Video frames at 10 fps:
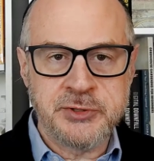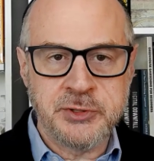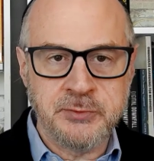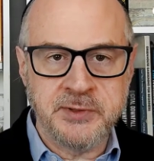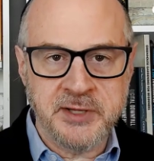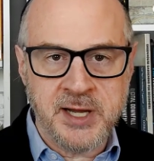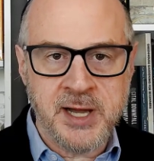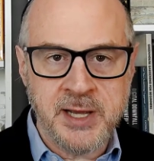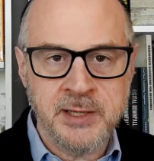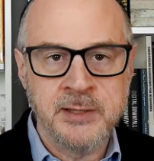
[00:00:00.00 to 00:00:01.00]
2 is
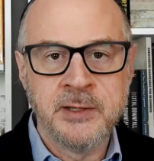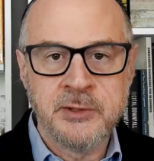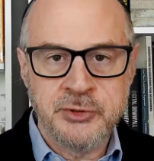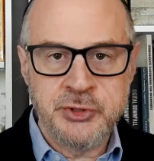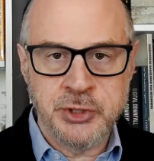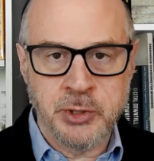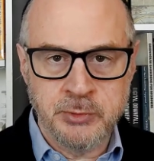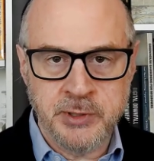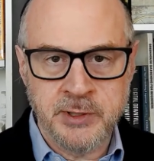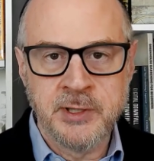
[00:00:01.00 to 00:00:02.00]
I,
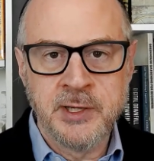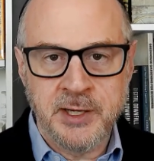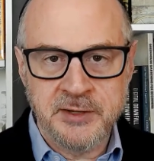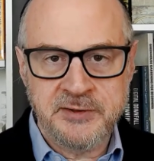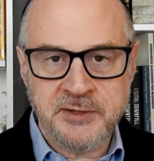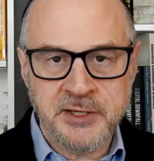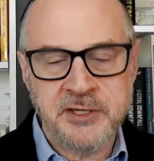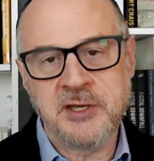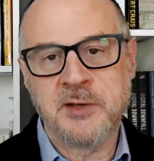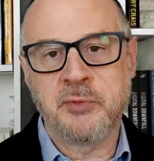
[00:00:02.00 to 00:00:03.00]
Jonah, a
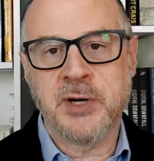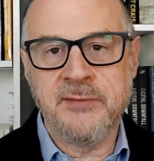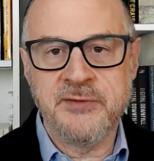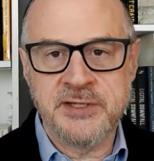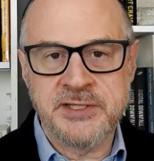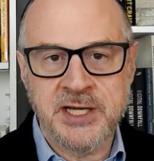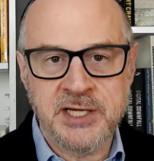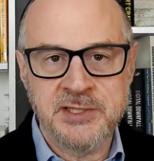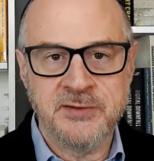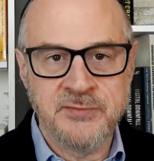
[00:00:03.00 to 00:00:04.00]
psychic private
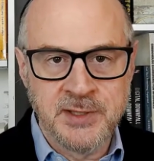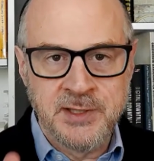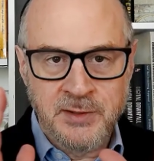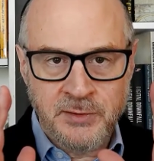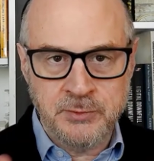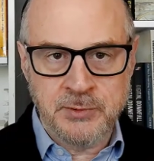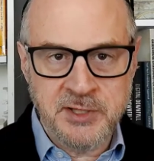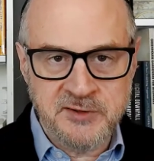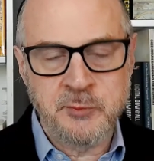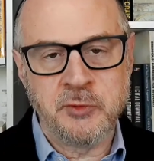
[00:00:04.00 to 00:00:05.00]
detective, through
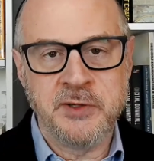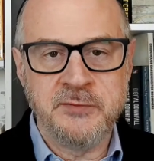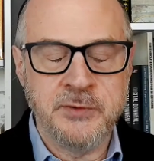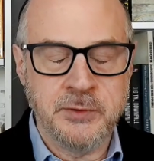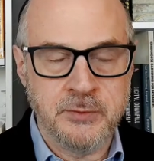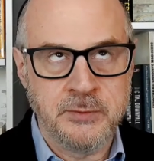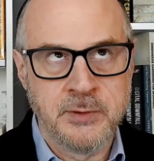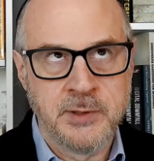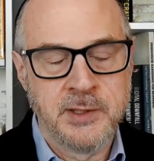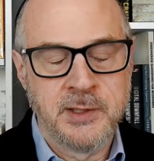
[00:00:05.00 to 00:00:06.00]
his point of view.
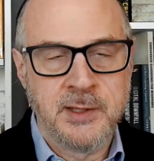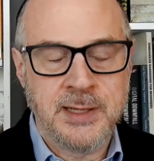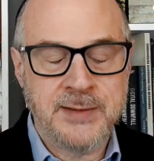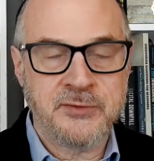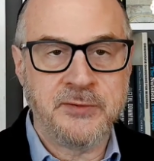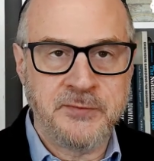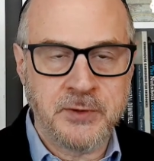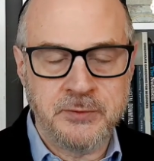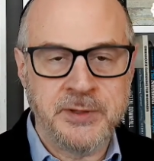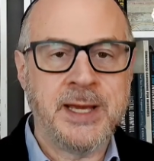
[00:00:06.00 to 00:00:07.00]
After I
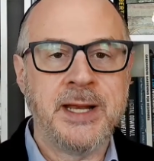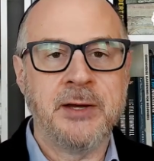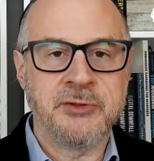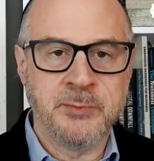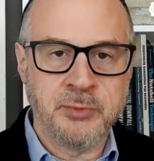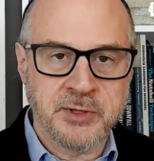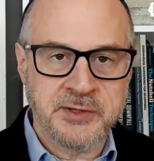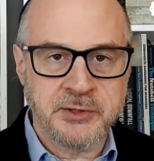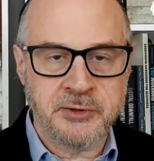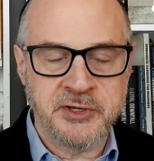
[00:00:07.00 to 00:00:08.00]
figured that out, the book
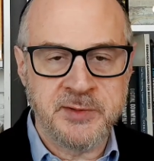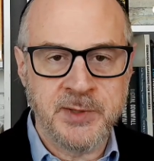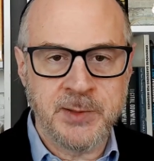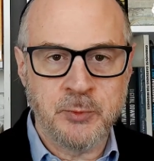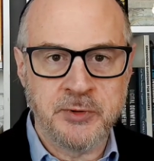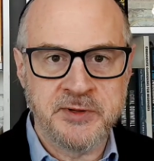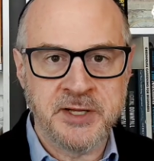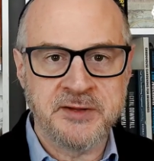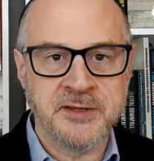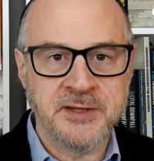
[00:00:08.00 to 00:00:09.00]
started to make more
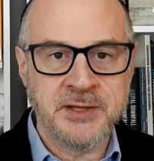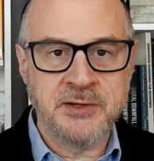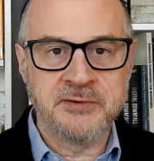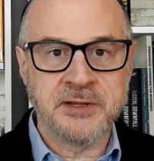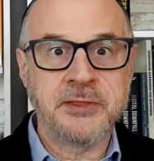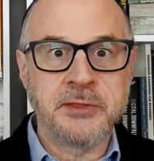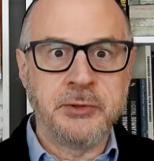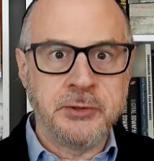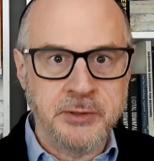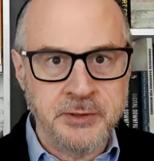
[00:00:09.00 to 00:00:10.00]
sense. And then there's a
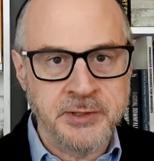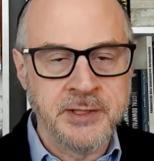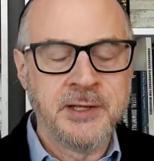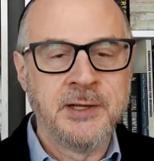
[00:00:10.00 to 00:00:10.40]
third